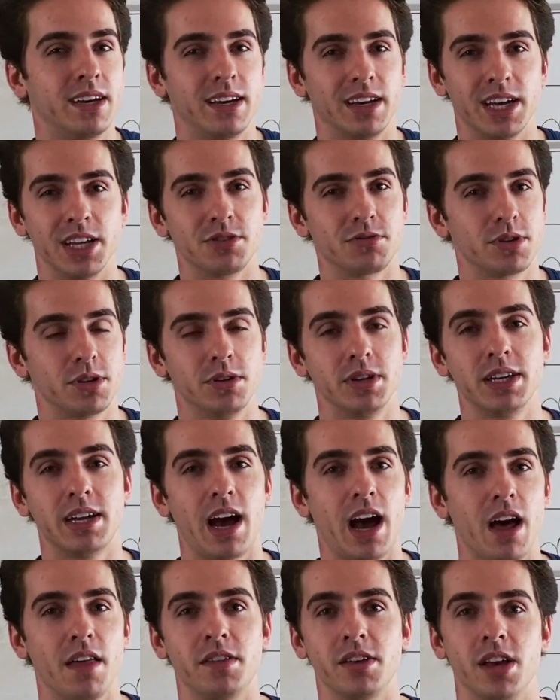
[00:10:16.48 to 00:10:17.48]
It's really
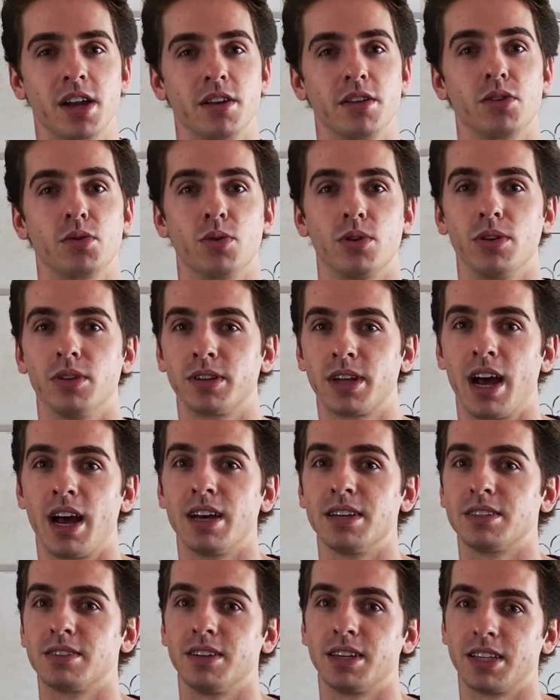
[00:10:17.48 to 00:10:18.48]
not the end of the world,
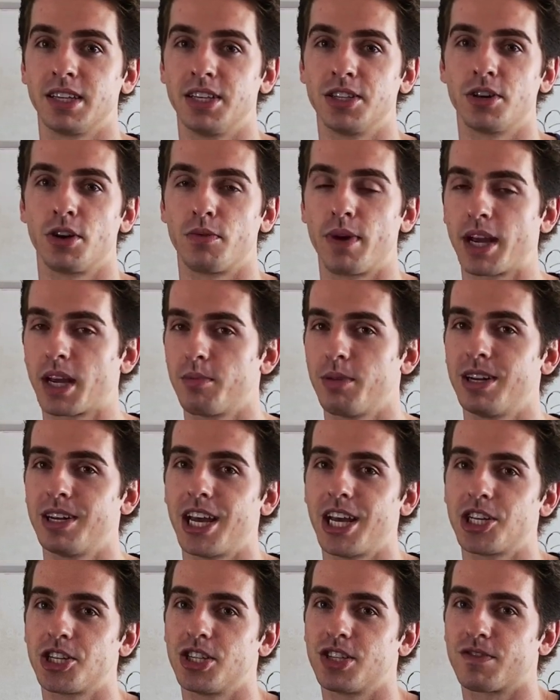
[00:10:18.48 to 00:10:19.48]
guys. Like, these are
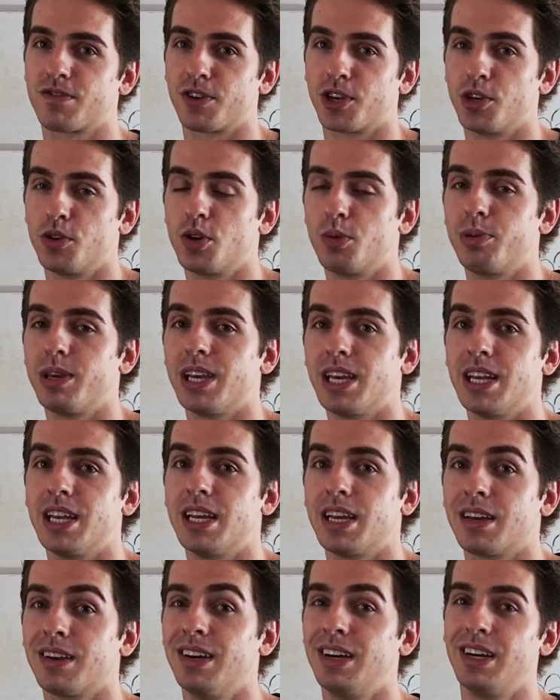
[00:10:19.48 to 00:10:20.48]
recommendations for you to be
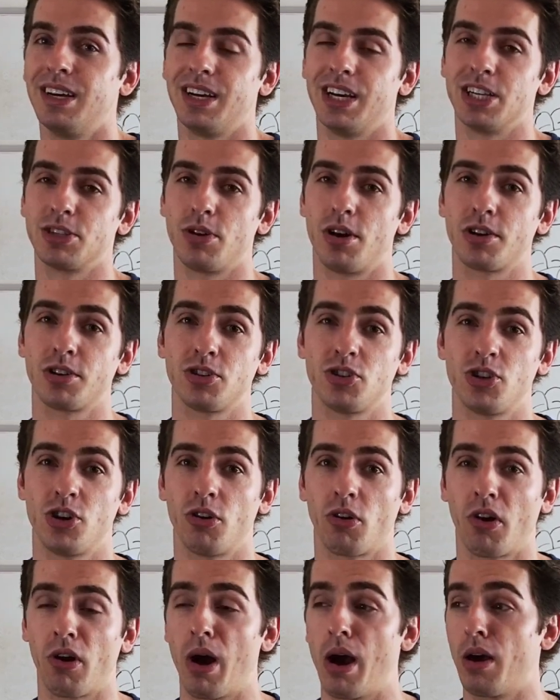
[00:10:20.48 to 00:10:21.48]
eating. As long as you
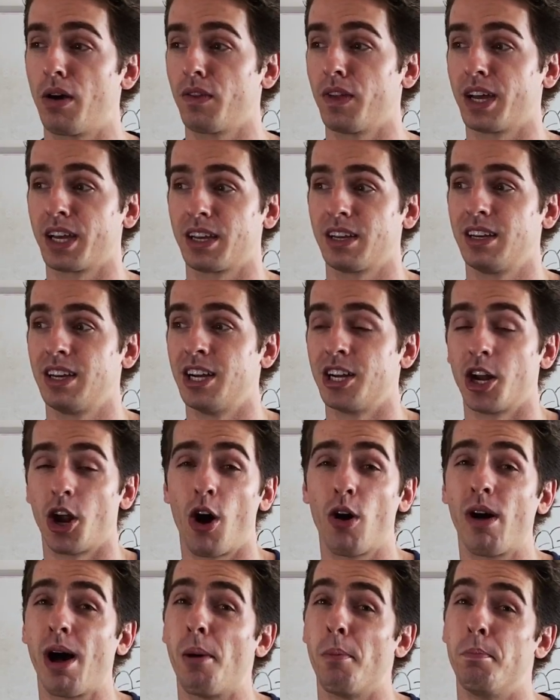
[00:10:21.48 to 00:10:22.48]
don't go out like in an
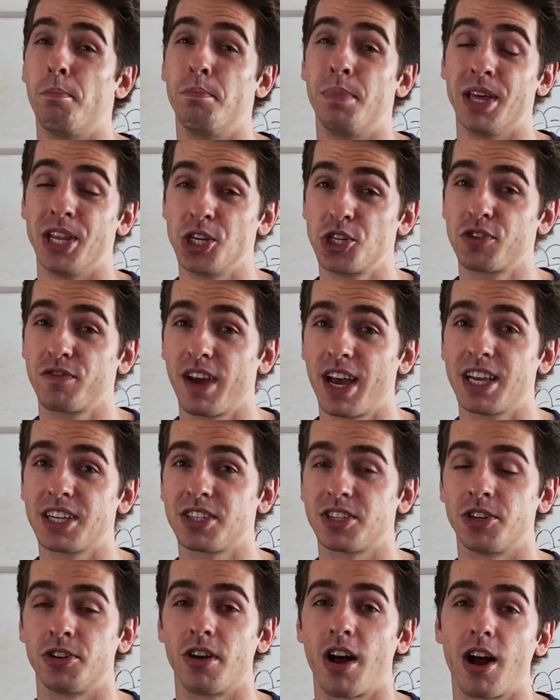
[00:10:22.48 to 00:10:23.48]
all-out binge
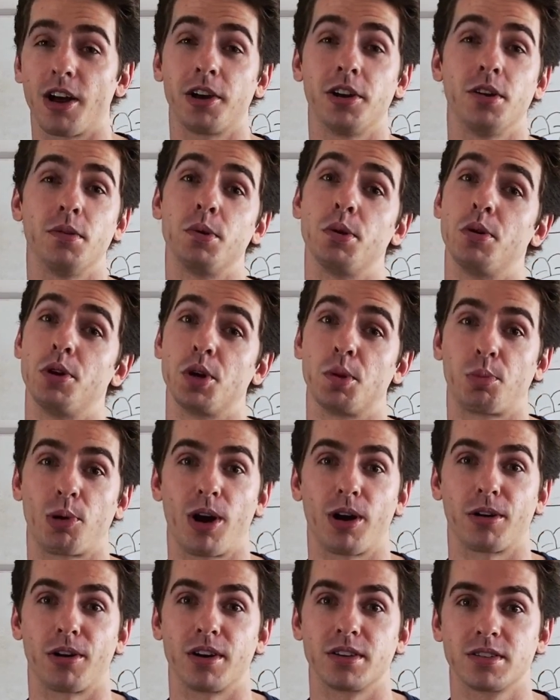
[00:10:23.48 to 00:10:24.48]
fest, you're not gonna ruin your
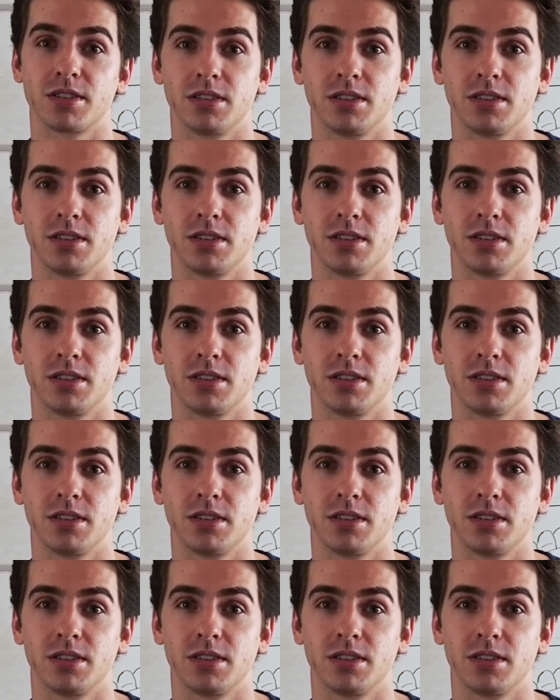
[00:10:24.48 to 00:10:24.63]
progress.